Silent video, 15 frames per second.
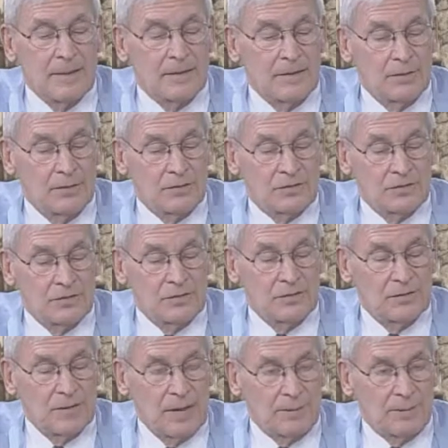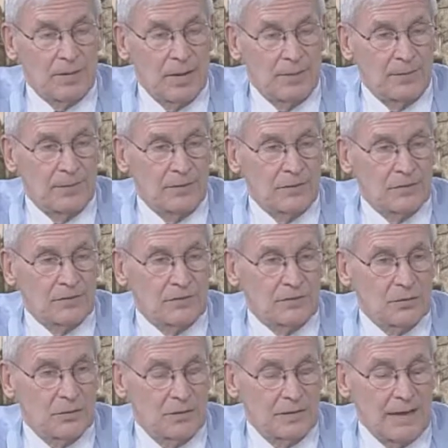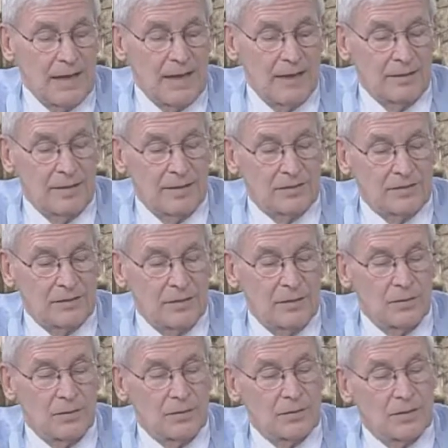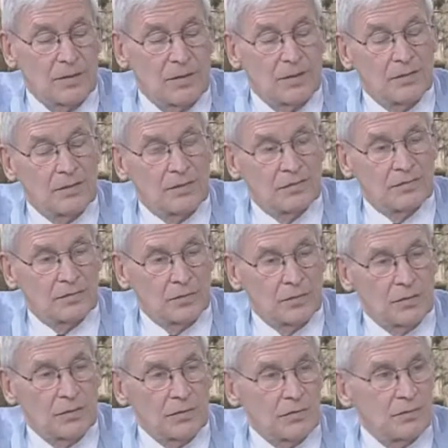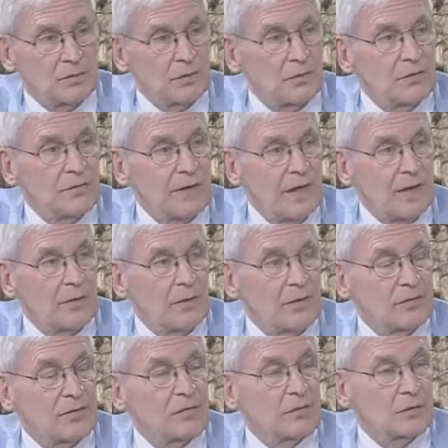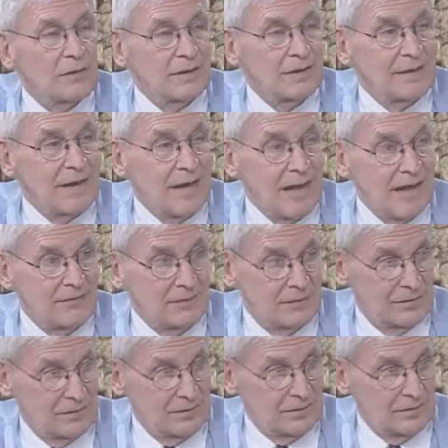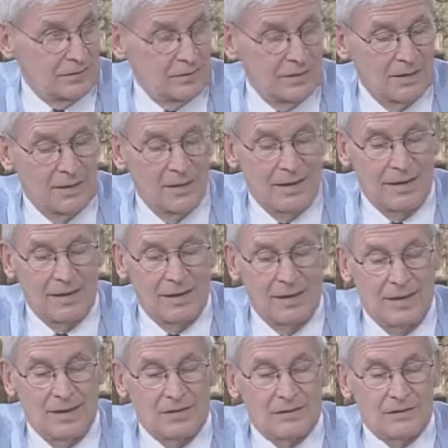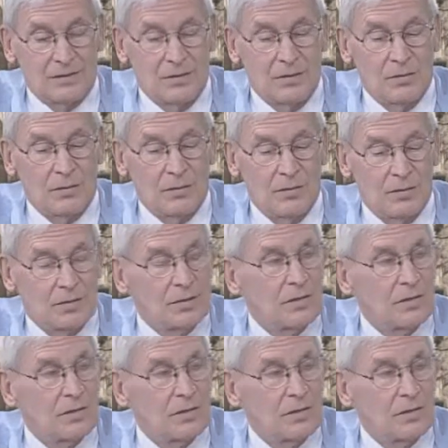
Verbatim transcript: it was that property was torn down, and so the store was moved down onto Cricket Avenue. Okay. And so and we'll have some